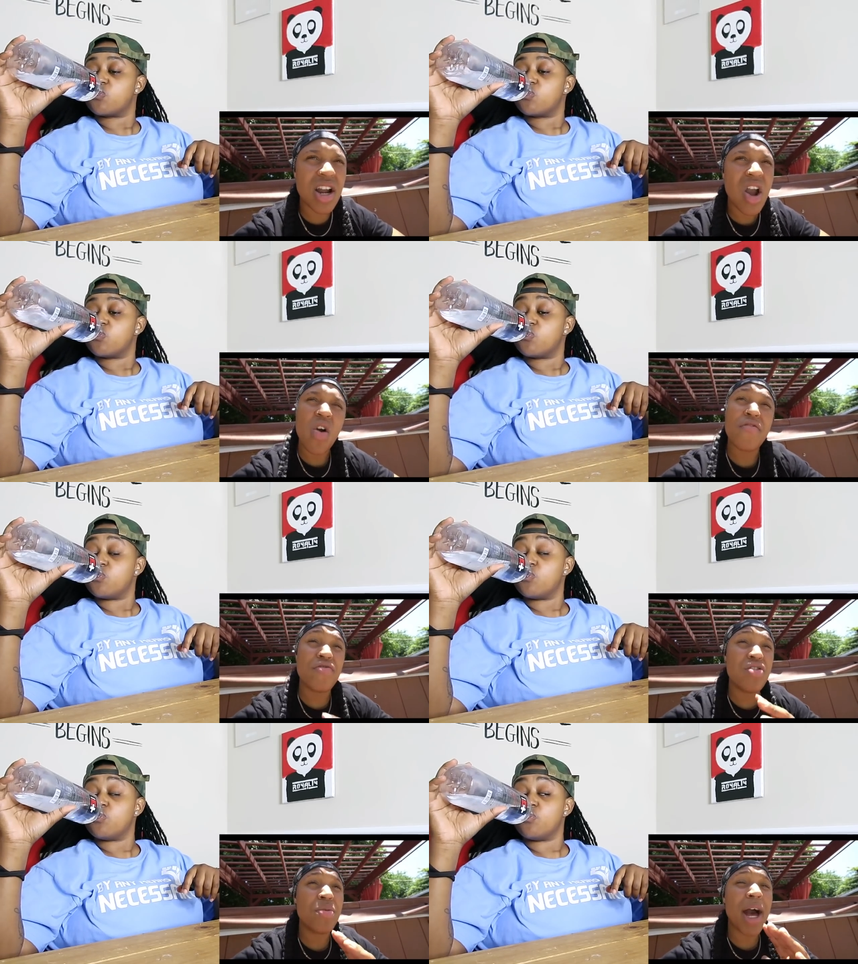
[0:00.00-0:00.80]
Speaker 1: to her. Or
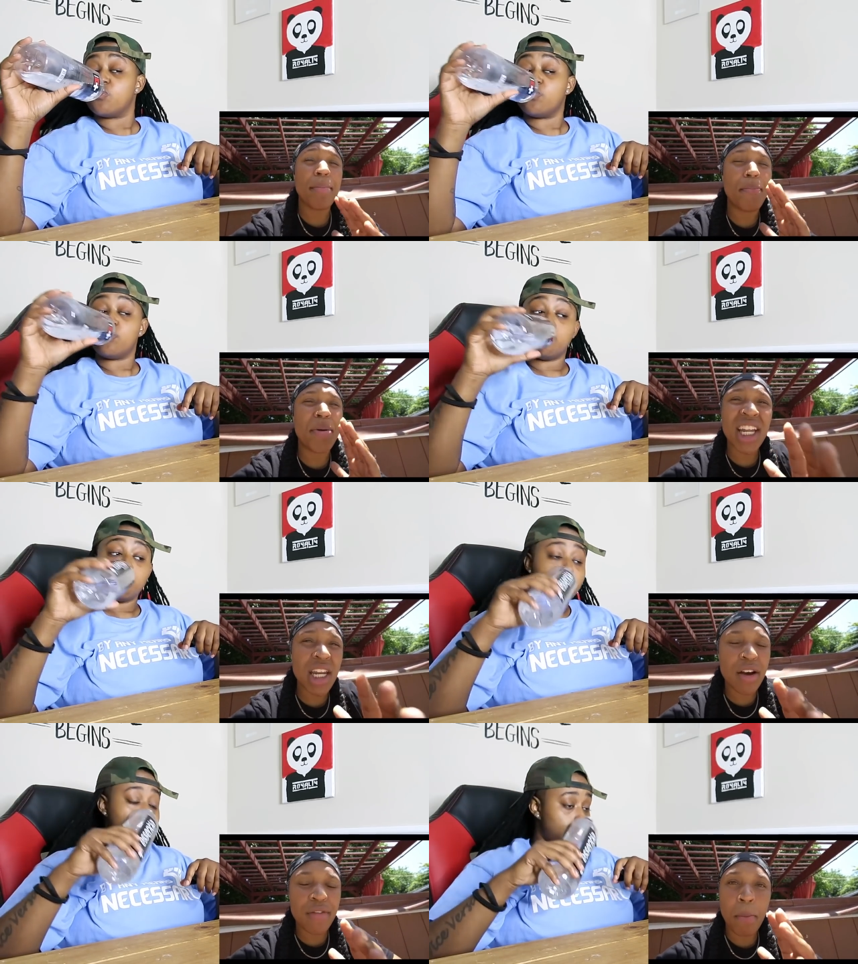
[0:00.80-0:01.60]
if you're not
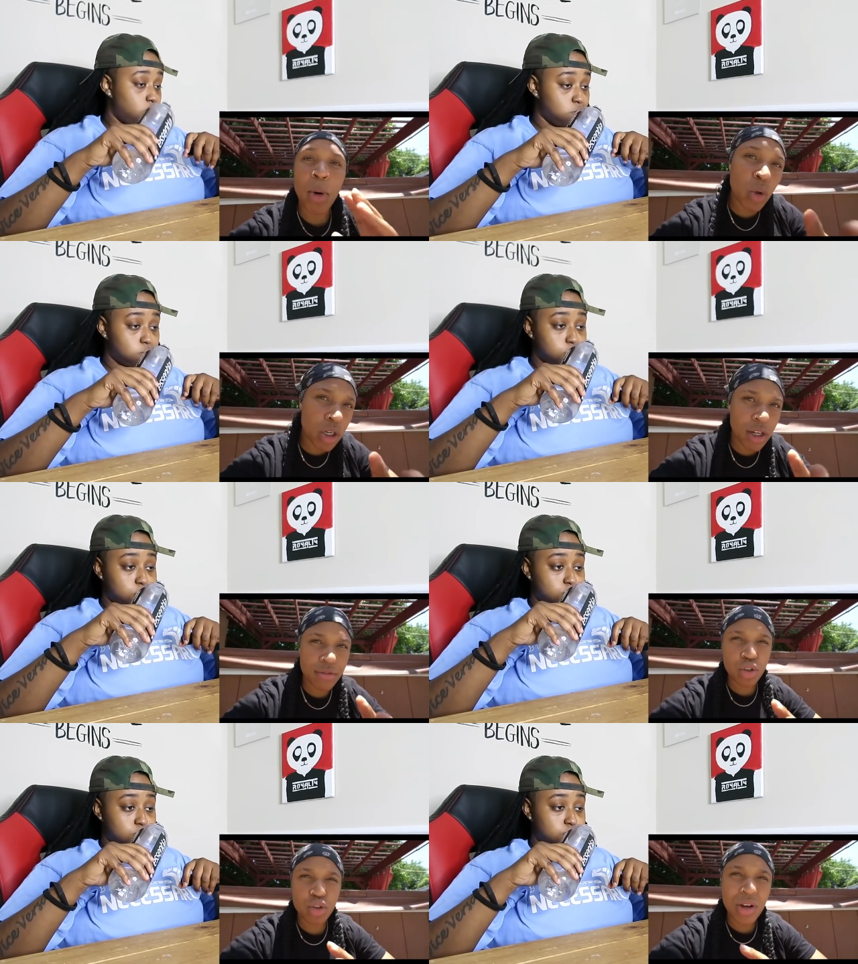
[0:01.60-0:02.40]
big enough or bold
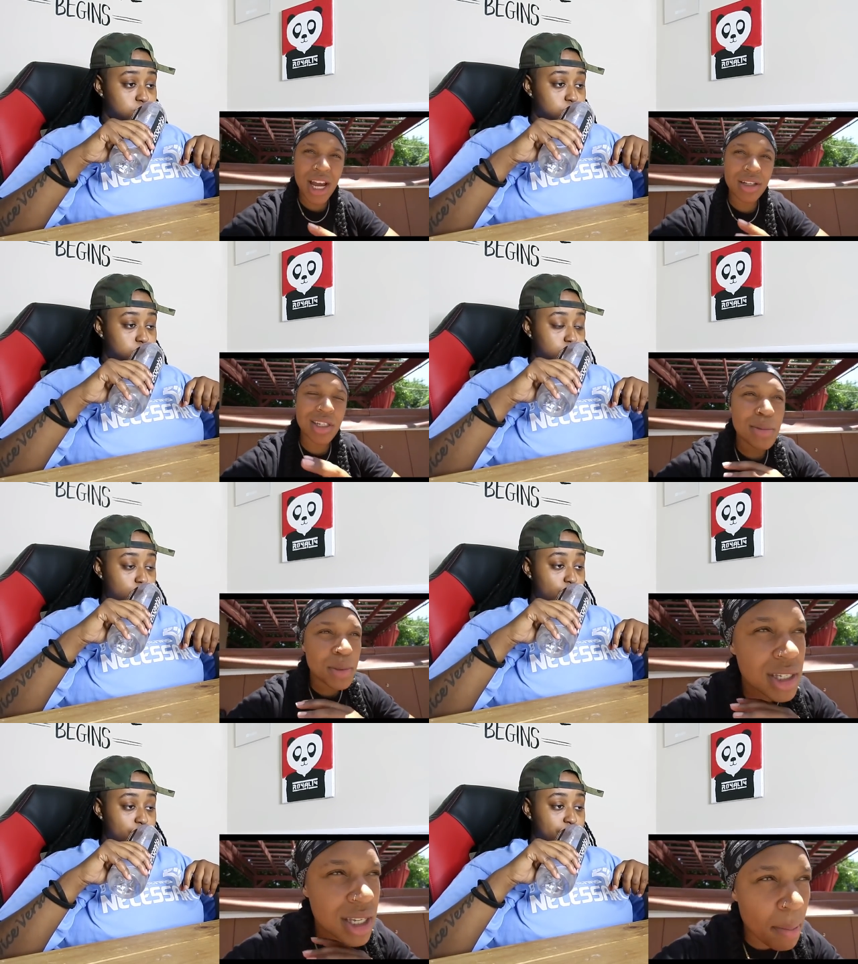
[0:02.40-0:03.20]
enough to do that,
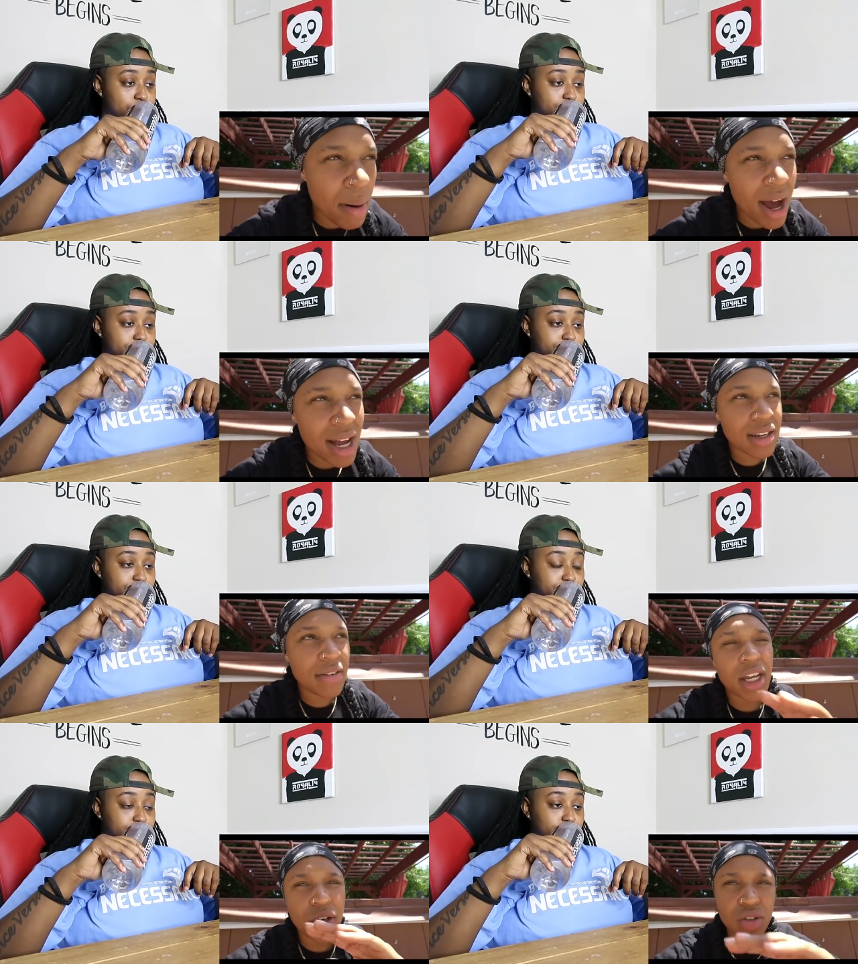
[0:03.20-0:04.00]
just send
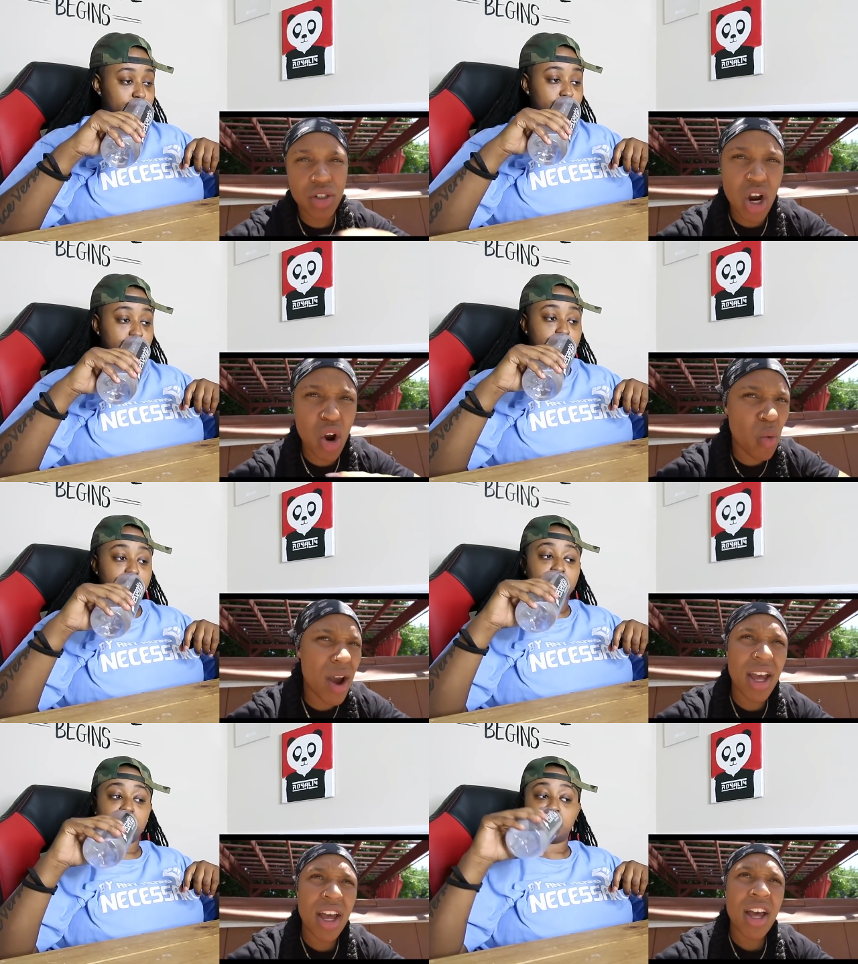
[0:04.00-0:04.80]
positive energy
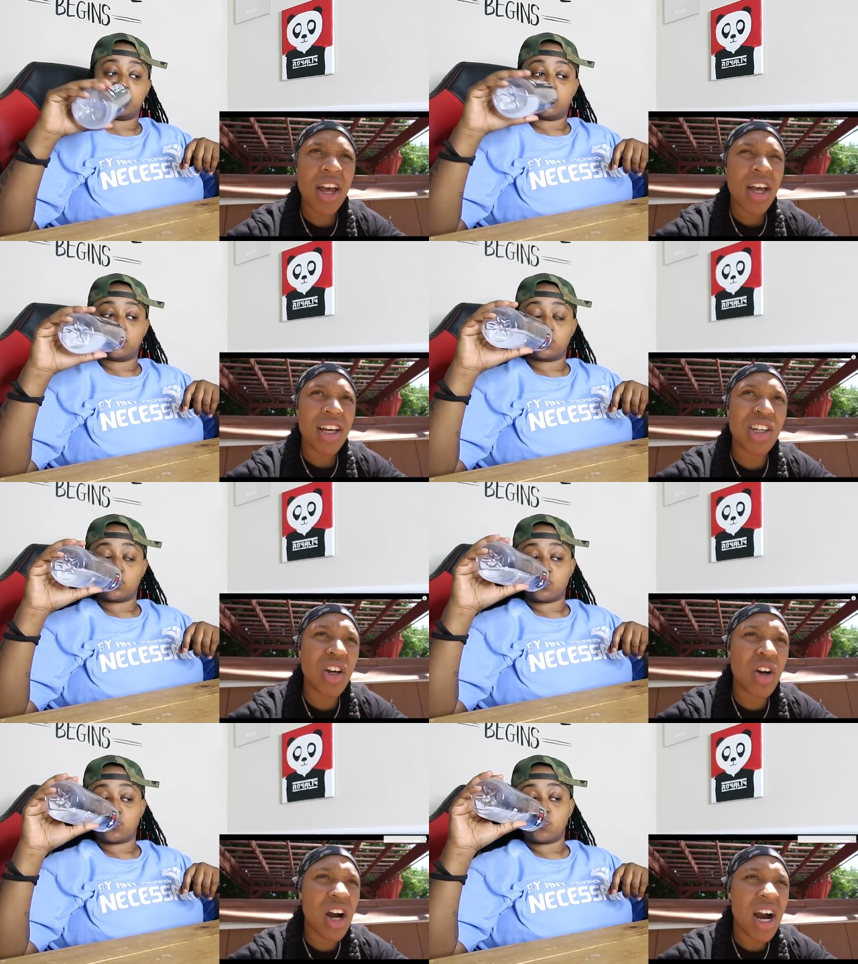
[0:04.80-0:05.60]
her way,
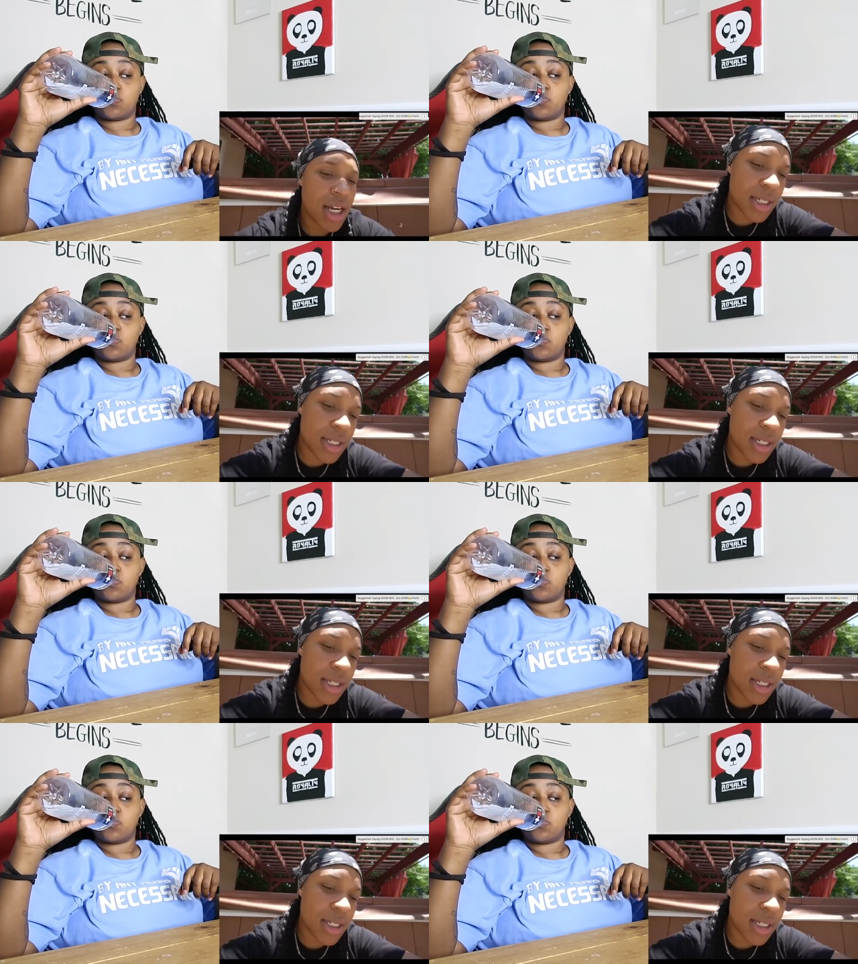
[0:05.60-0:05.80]
you know?